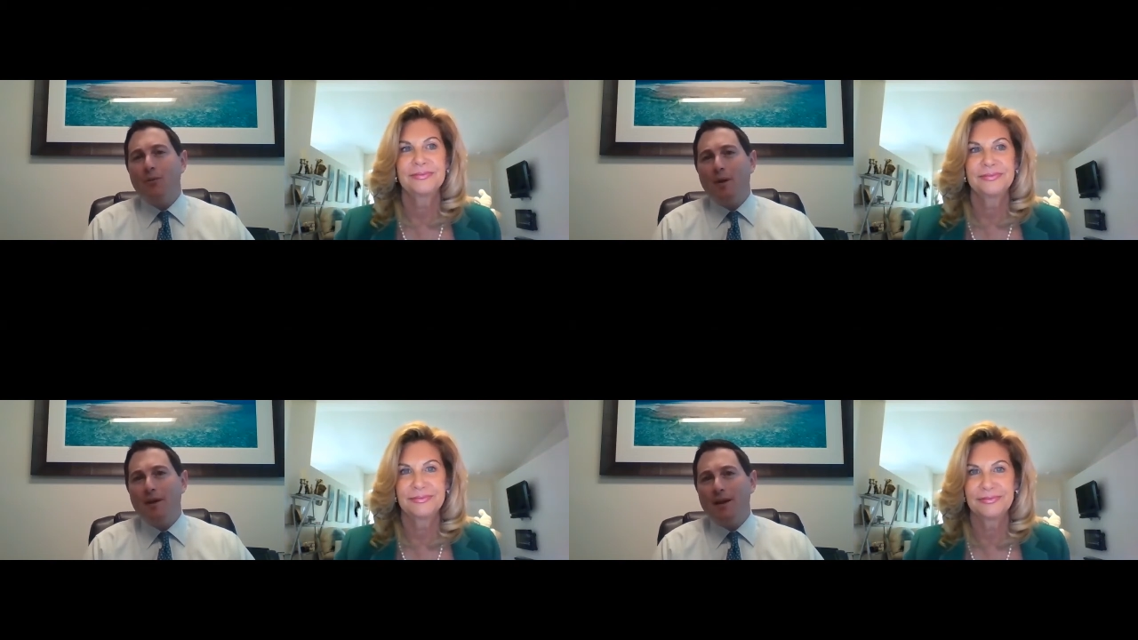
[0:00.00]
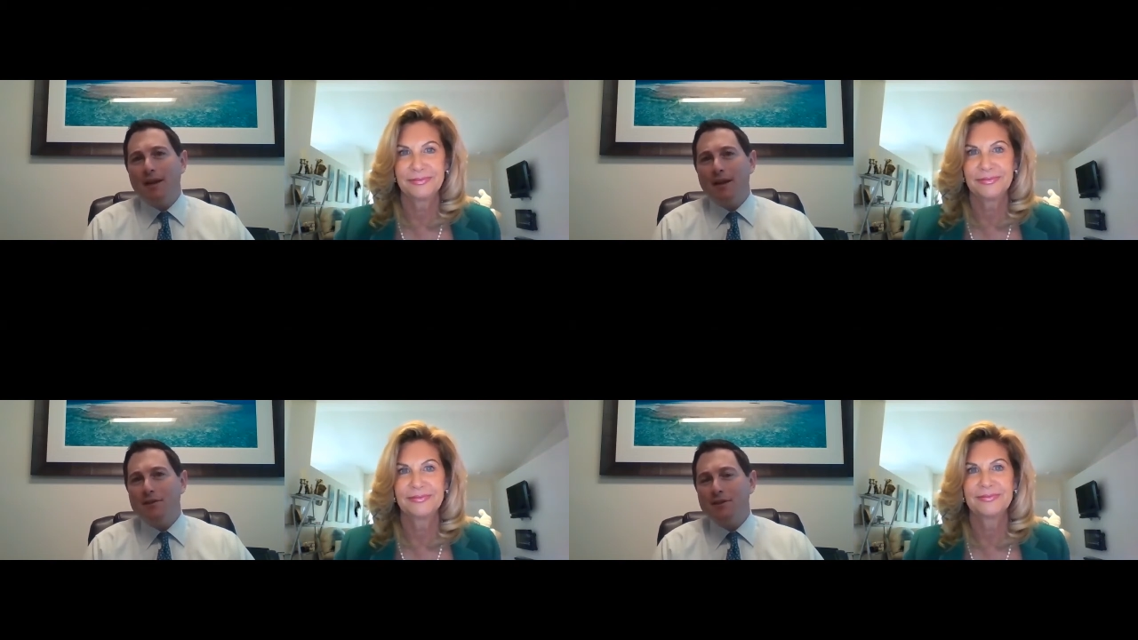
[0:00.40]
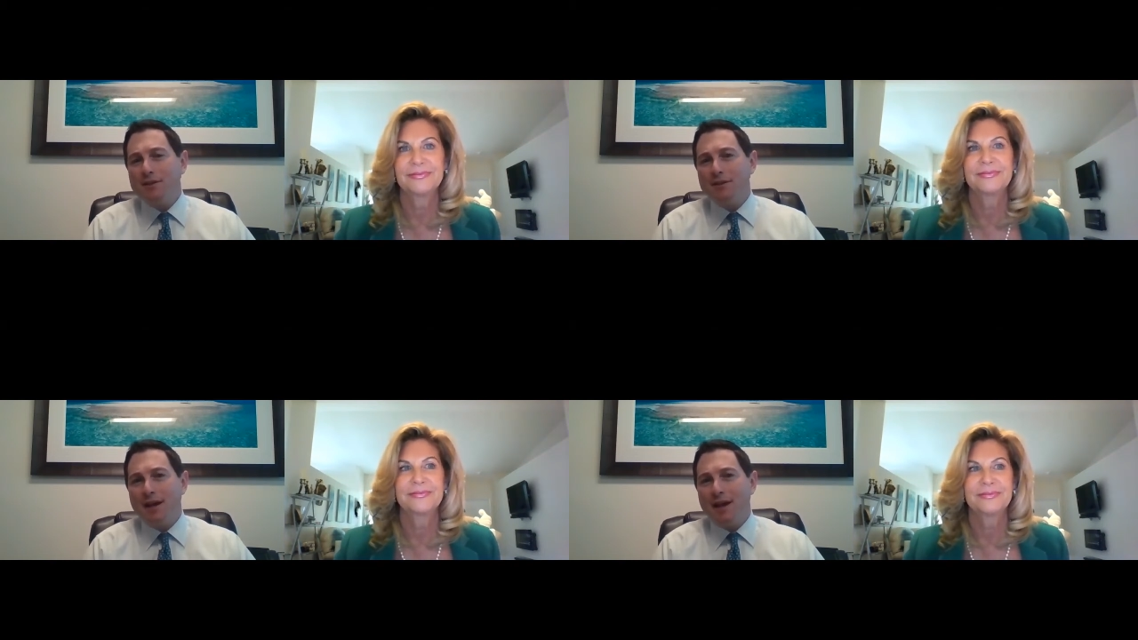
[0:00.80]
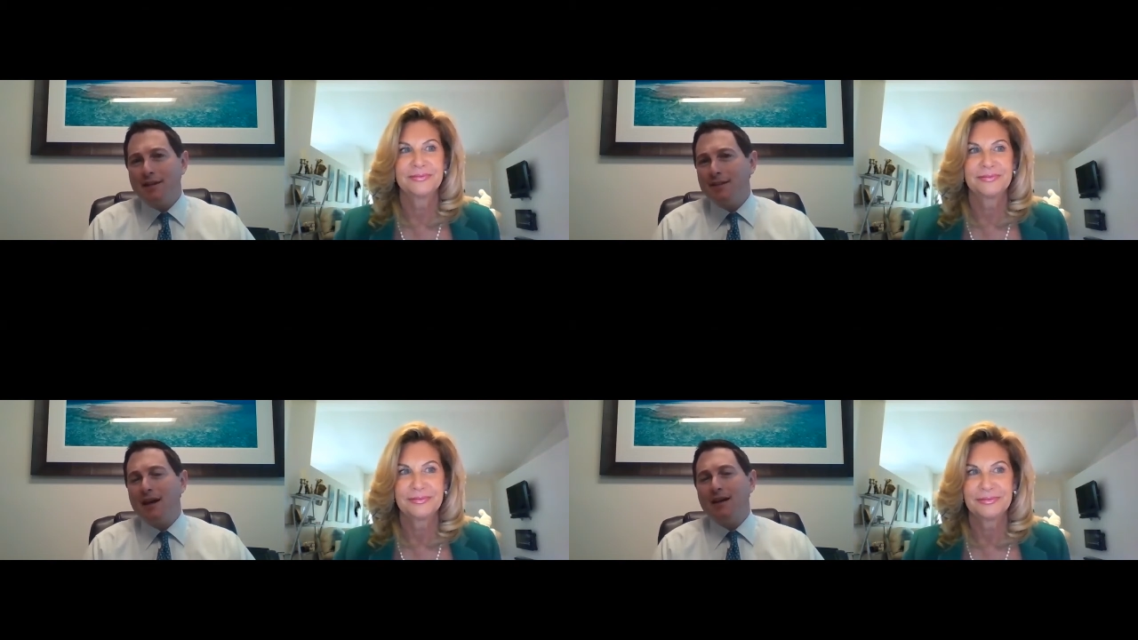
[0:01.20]
Speaker 1: women in just
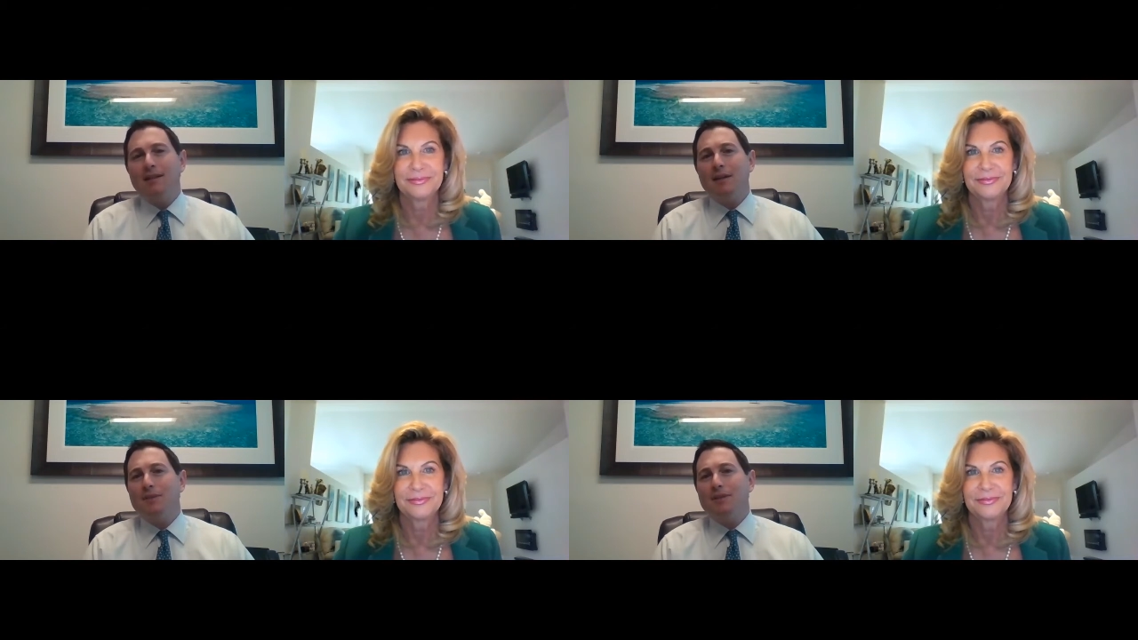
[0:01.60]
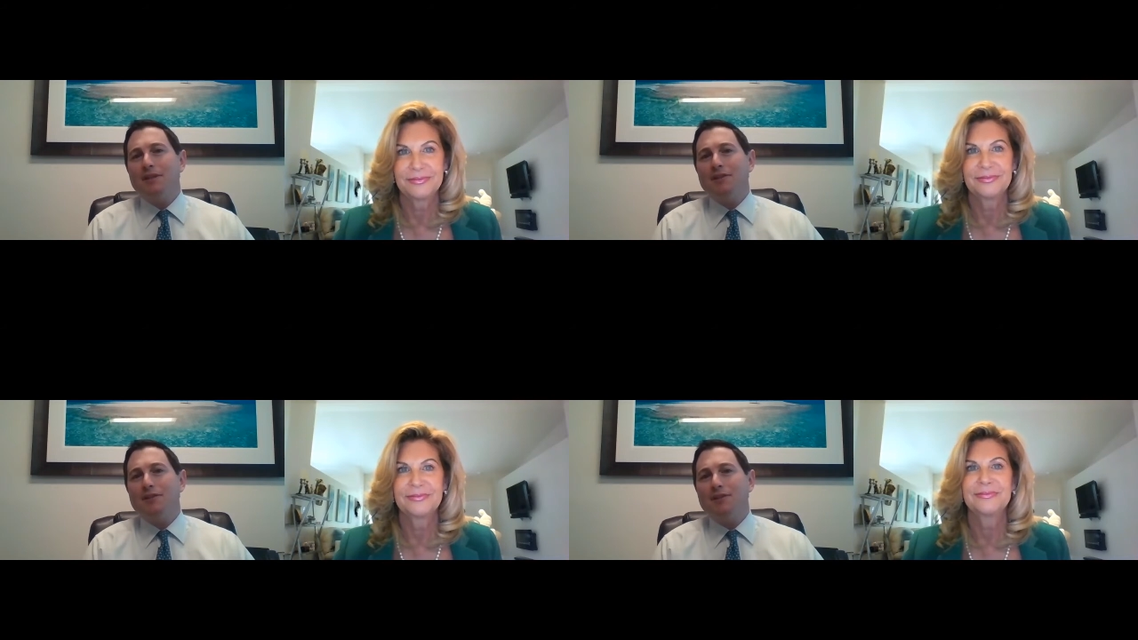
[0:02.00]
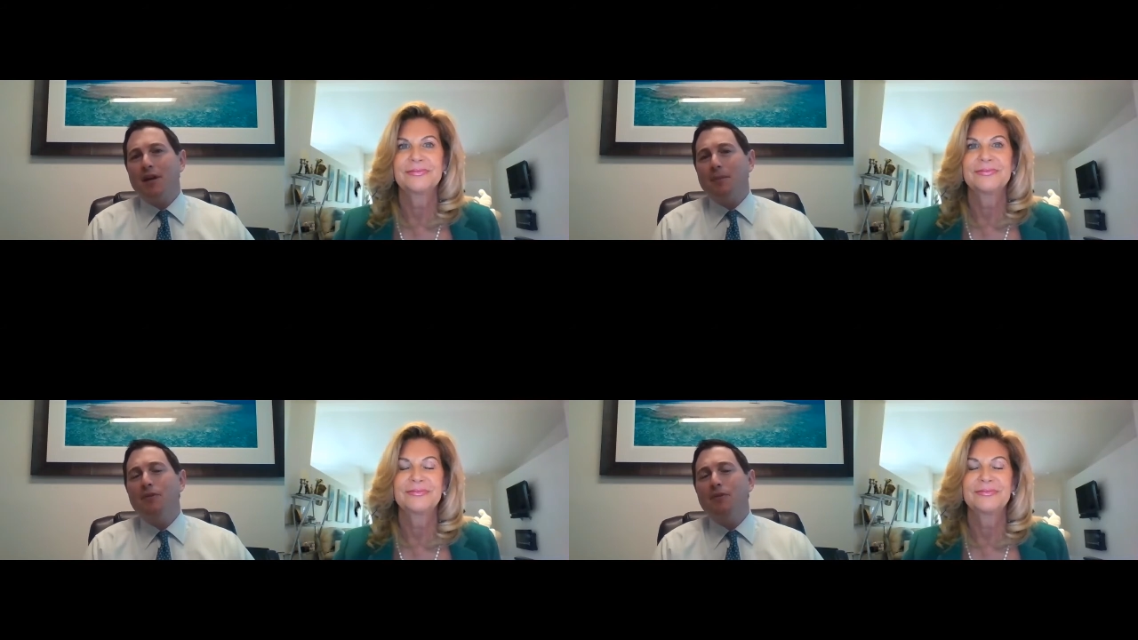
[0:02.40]
uh, toxic positions uh,